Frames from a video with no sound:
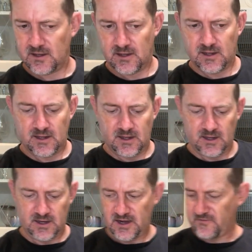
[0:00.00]

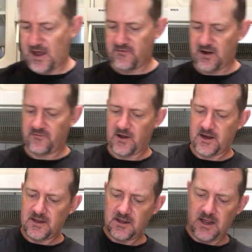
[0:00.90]
You can never have enough
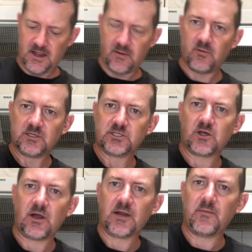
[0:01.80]
honey. And then we're just
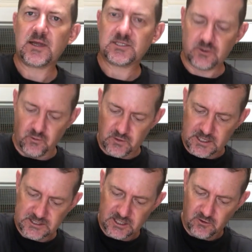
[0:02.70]
going to mix all
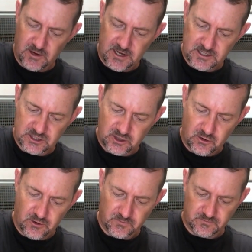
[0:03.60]
these ingredients
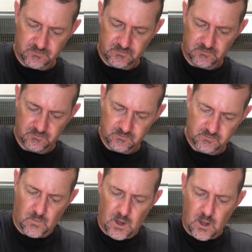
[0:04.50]
through.
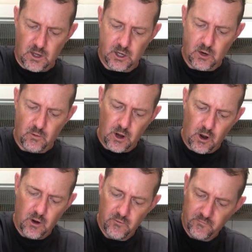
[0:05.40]
You don't want
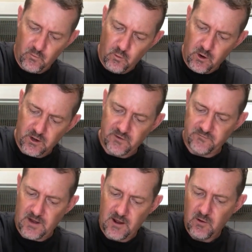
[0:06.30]
to overwork your
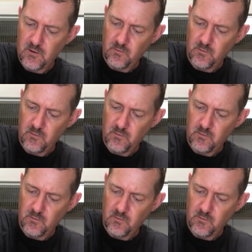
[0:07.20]
flour.